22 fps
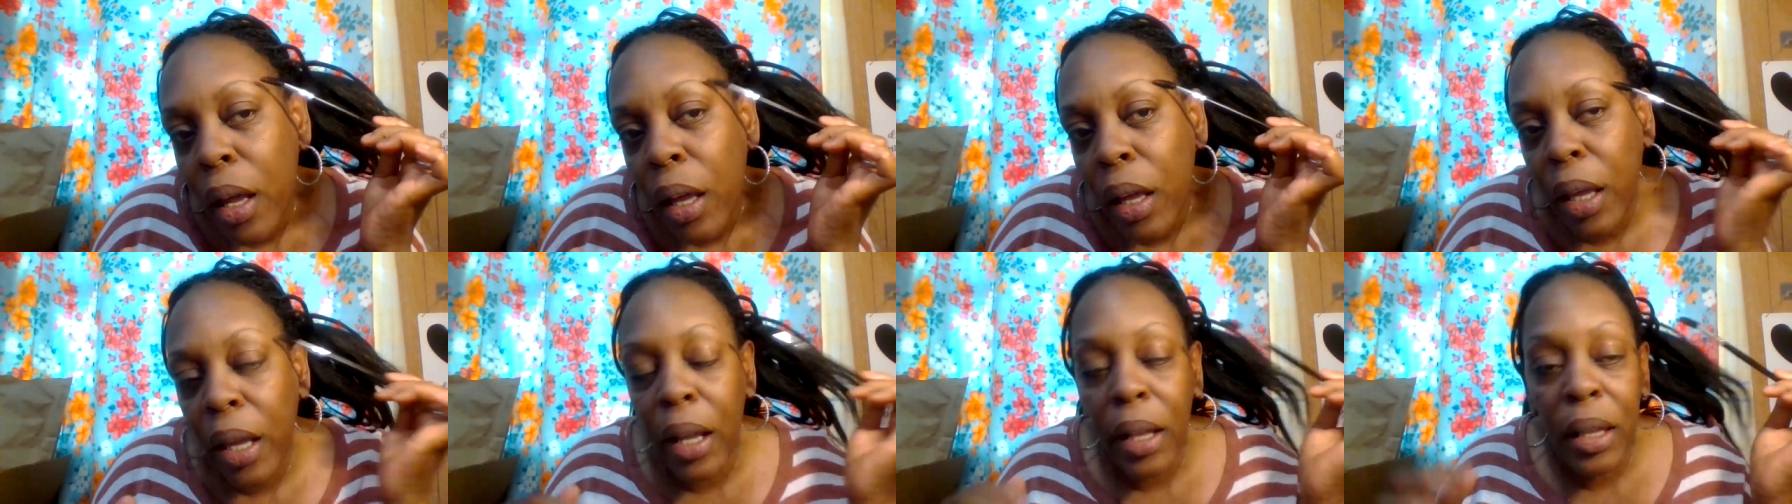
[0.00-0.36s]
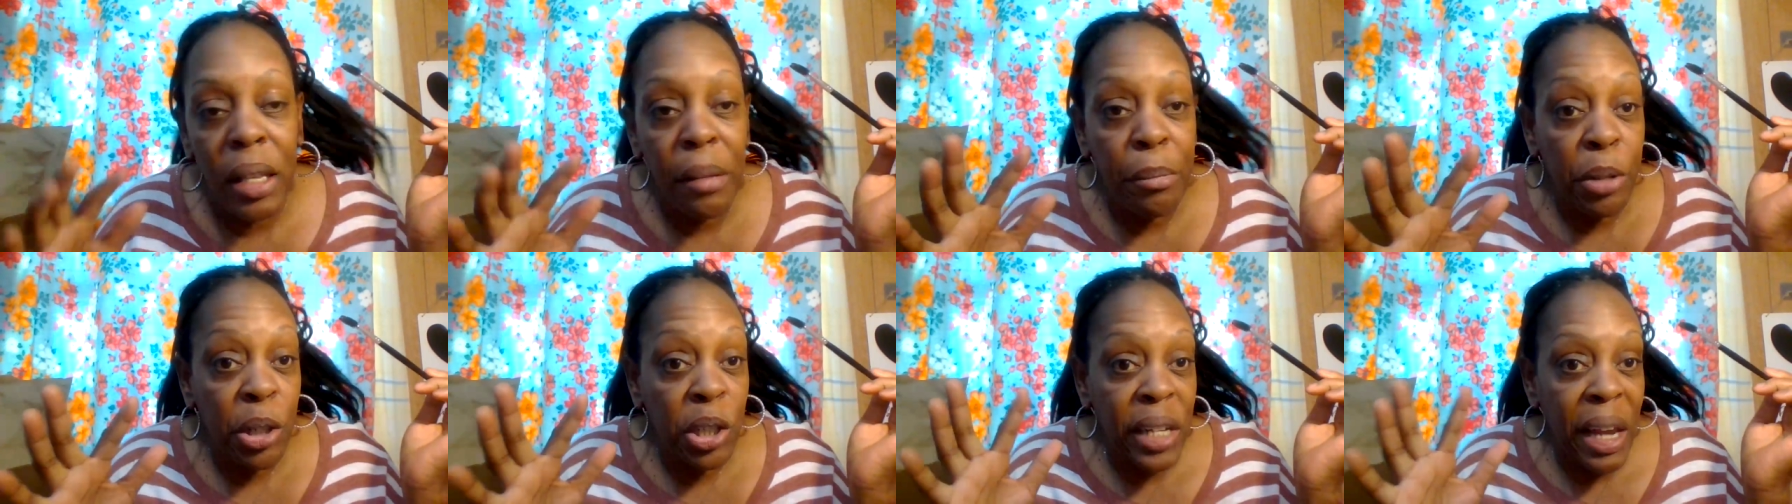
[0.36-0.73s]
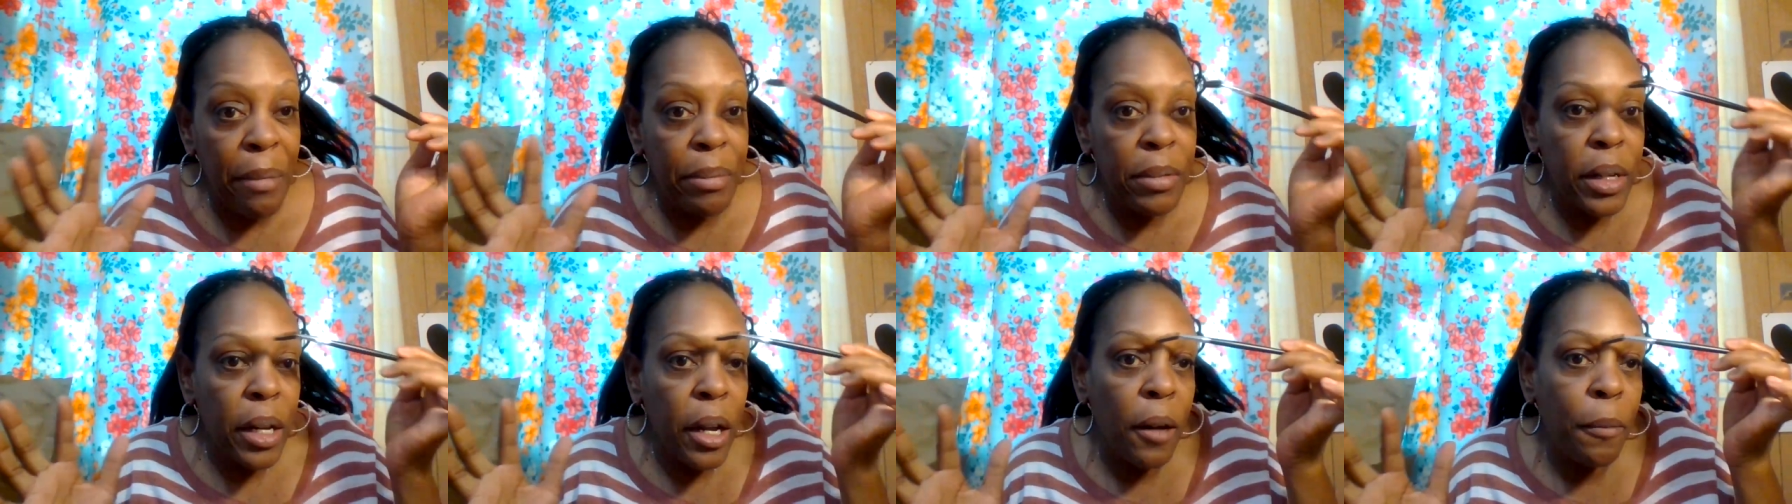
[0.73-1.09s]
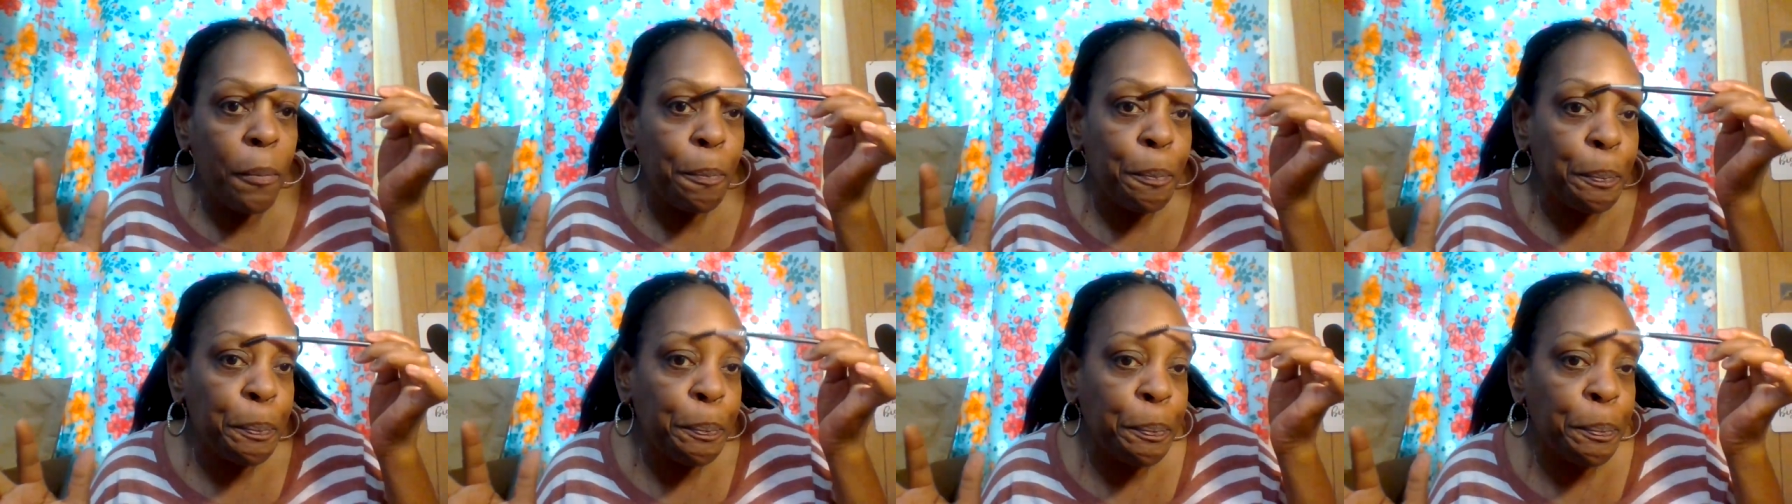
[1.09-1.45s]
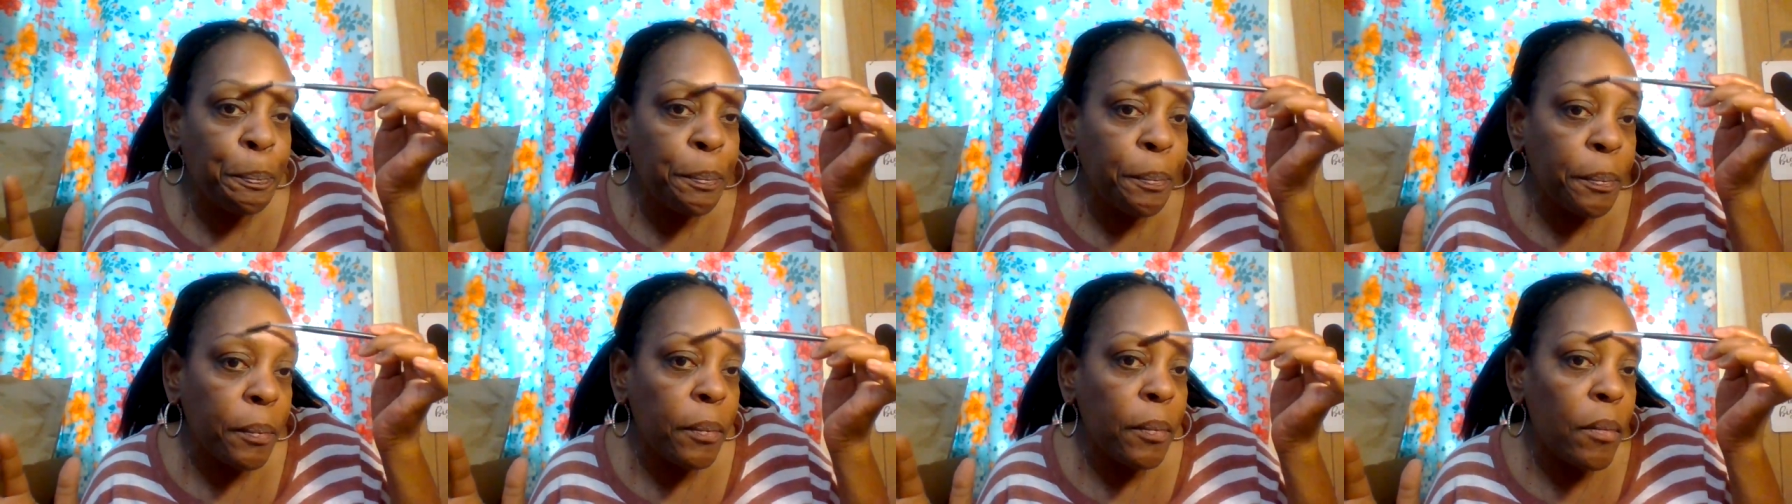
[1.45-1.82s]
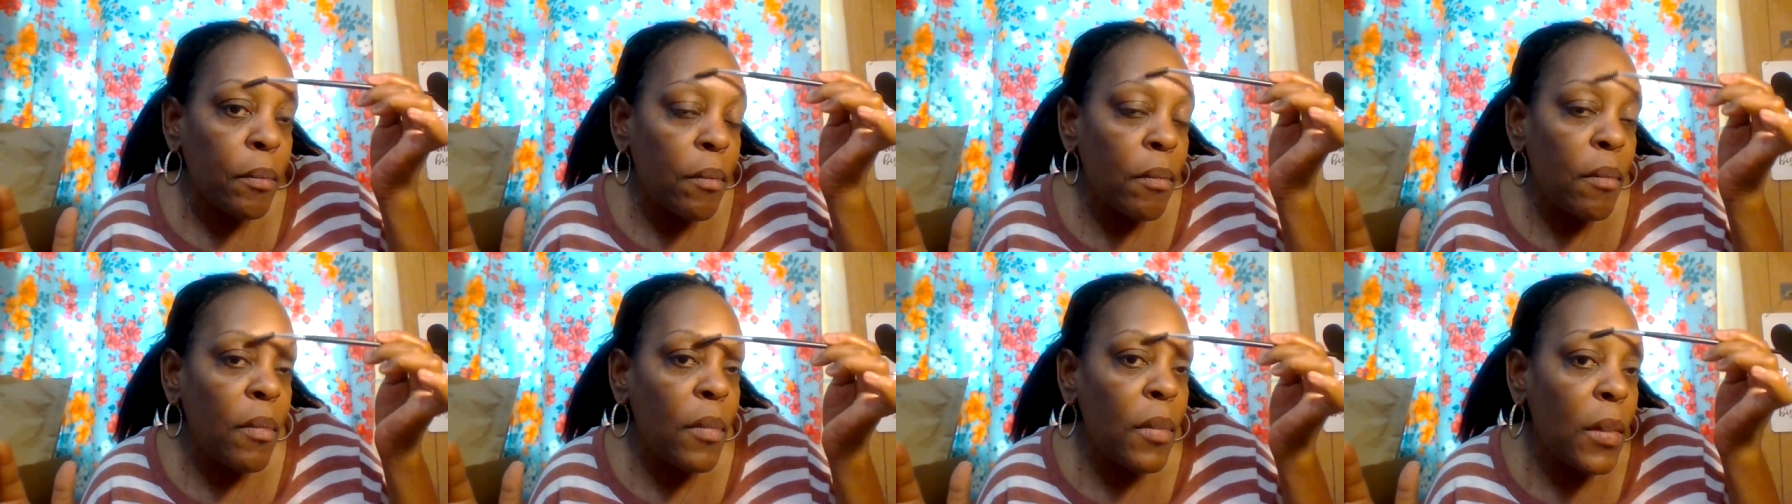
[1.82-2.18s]
get them shaped up
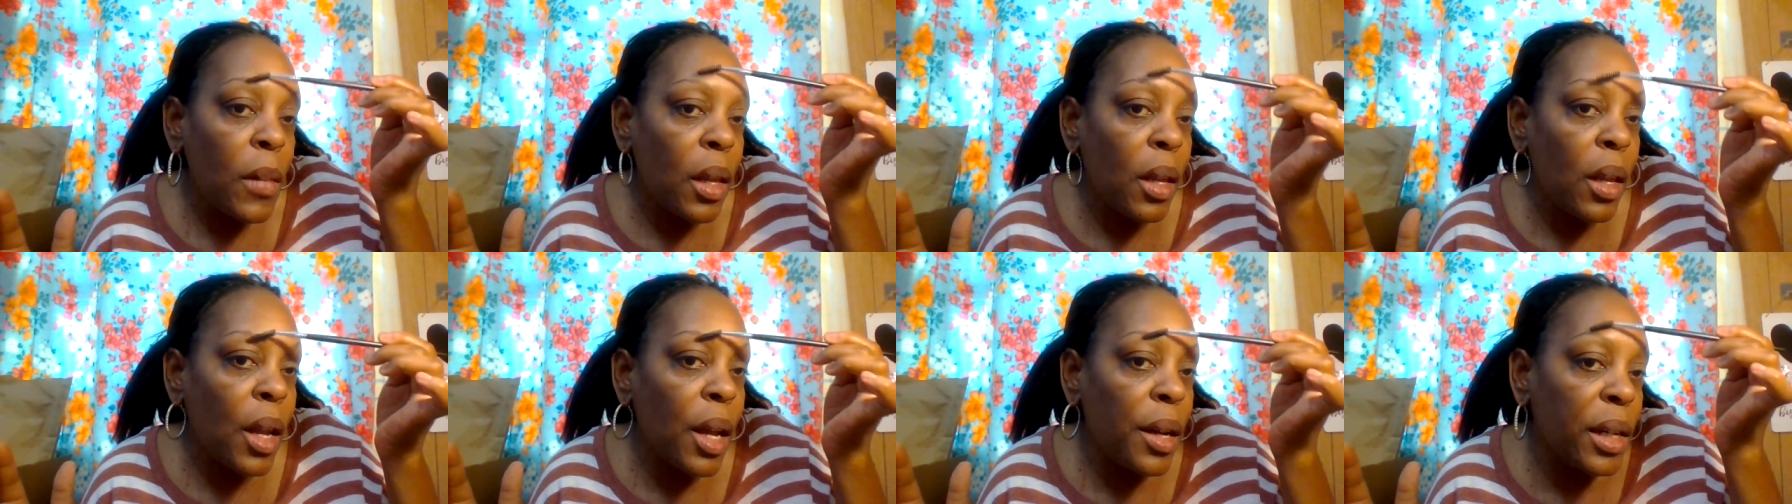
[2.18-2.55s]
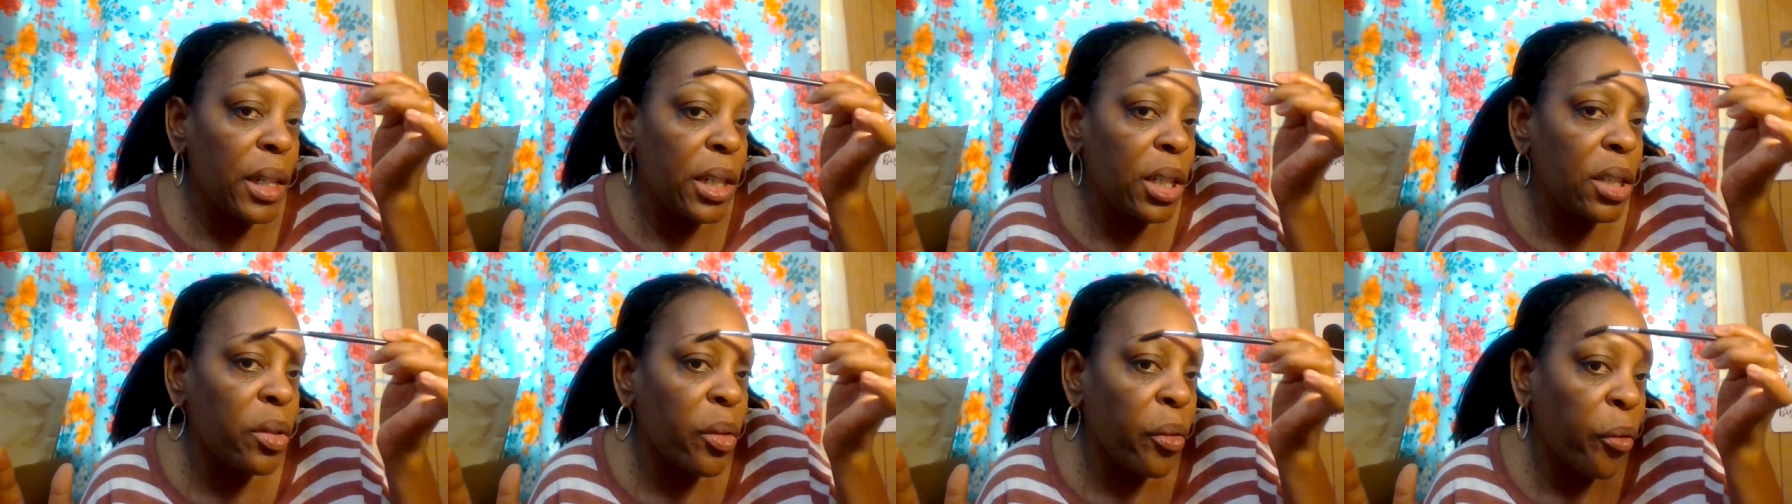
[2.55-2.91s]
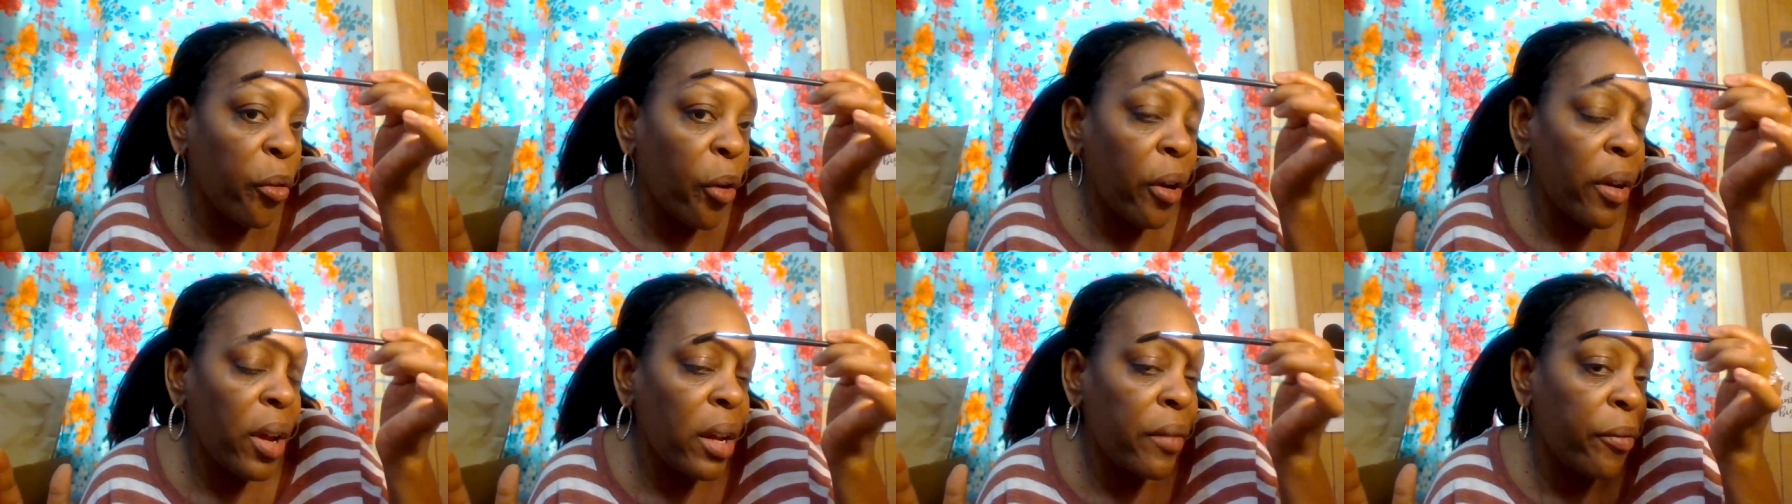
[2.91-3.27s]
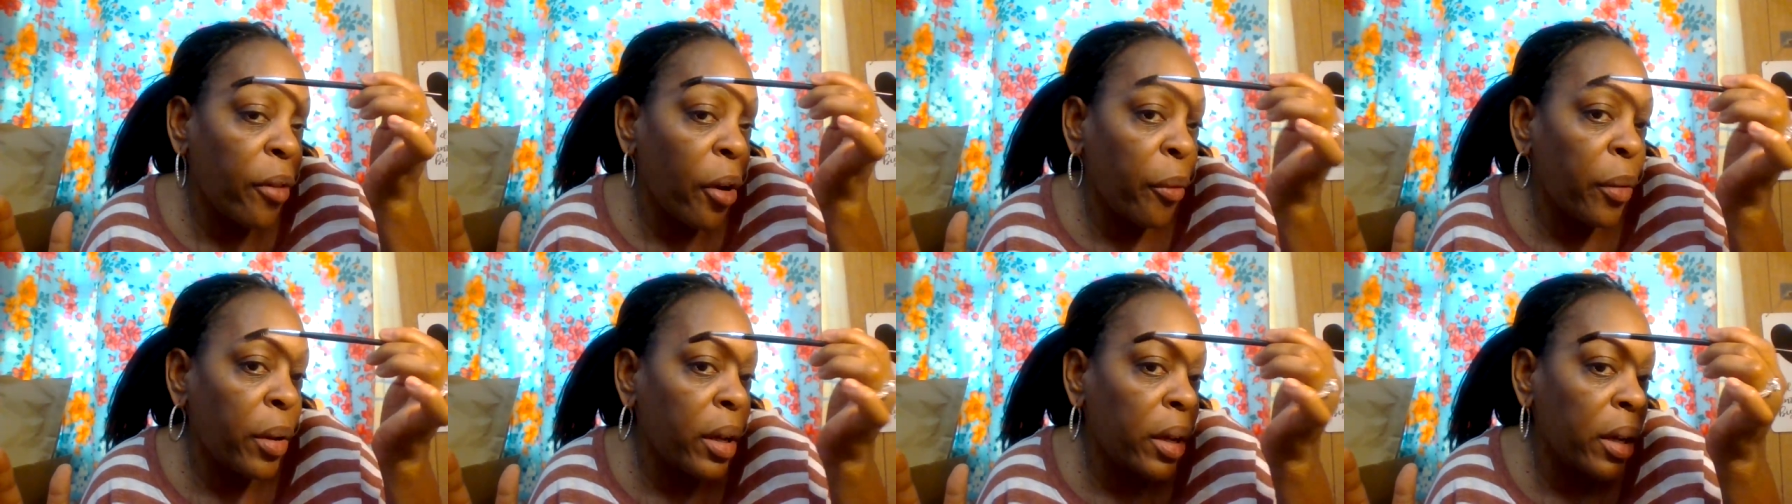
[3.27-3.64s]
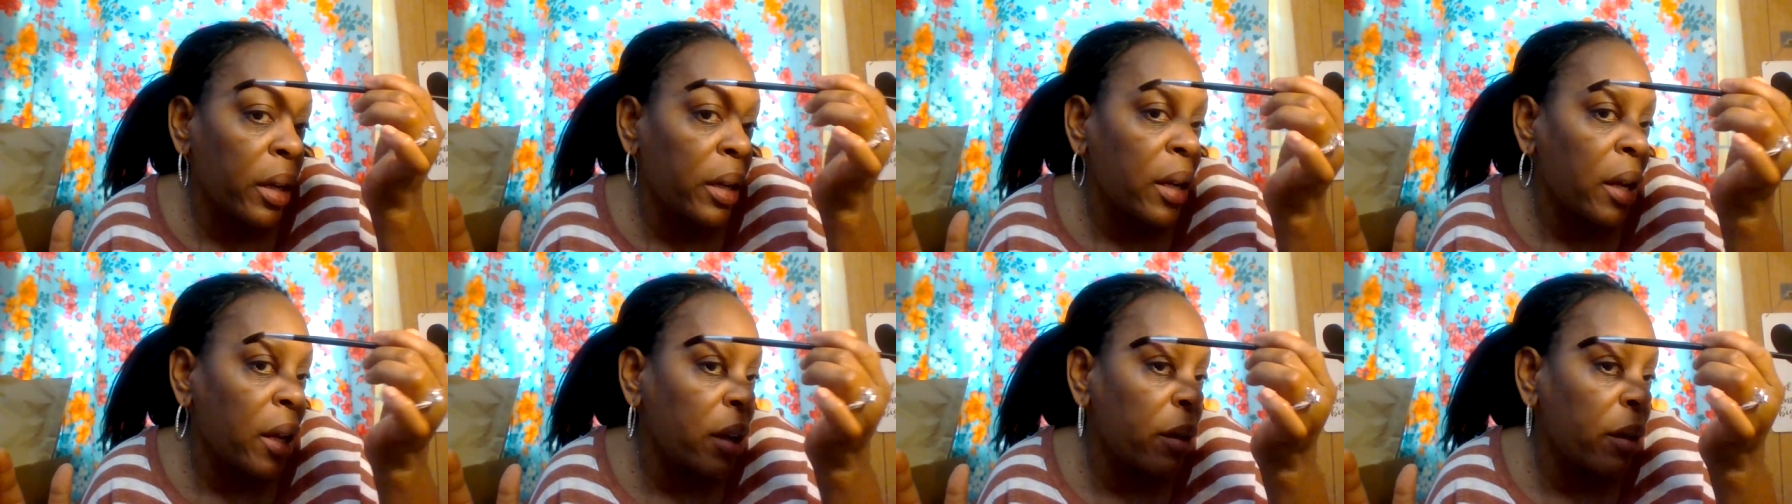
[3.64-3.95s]
and this is a very very good